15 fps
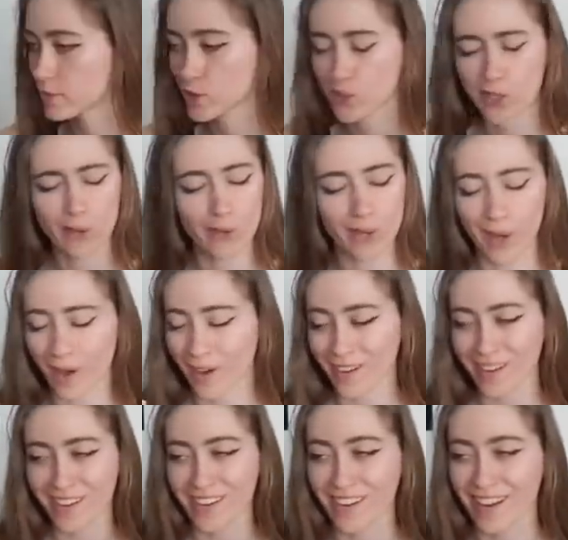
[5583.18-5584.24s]
For show dog.
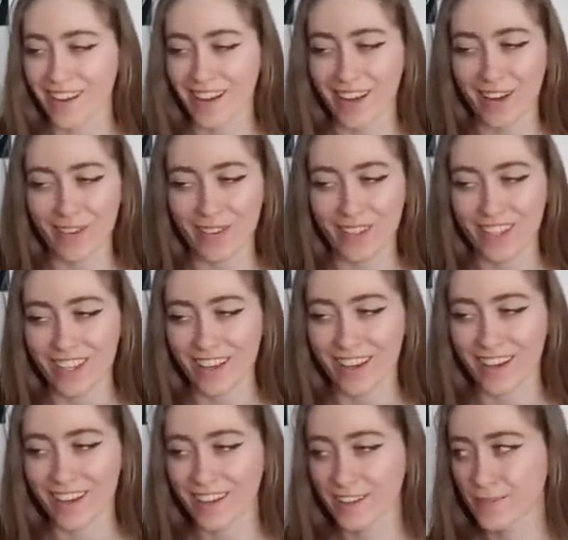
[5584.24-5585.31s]
Hell
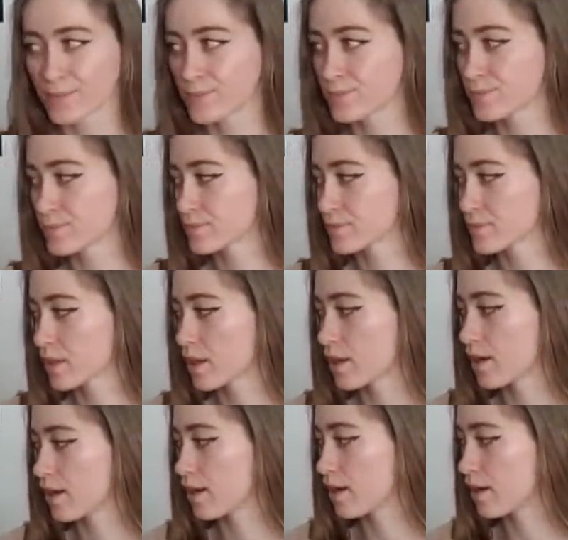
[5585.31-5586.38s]
yeah.
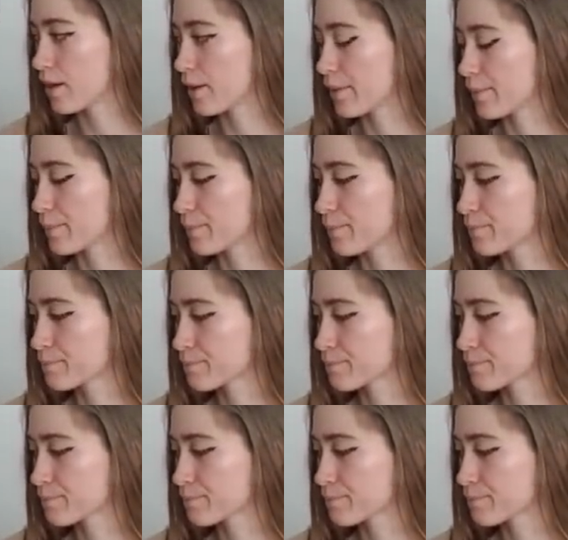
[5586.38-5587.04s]
Um,